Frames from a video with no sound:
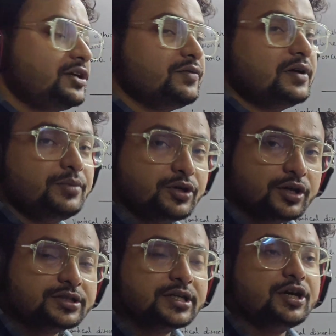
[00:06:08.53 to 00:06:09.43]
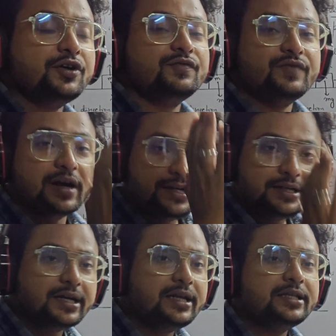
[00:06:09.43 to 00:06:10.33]
are equal because
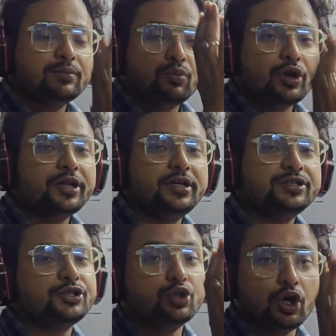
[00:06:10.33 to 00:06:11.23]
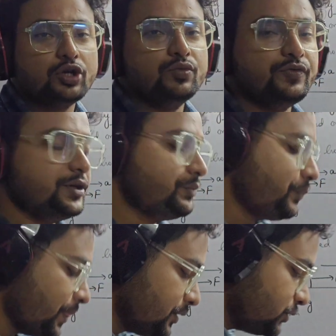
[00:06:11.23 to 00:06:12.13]
vertically the body is not moving.
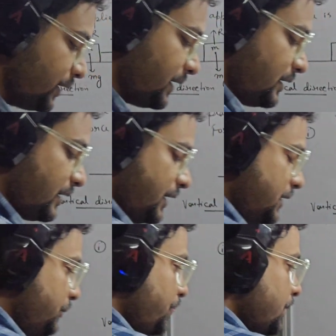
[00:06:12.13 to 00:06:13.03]
So I can write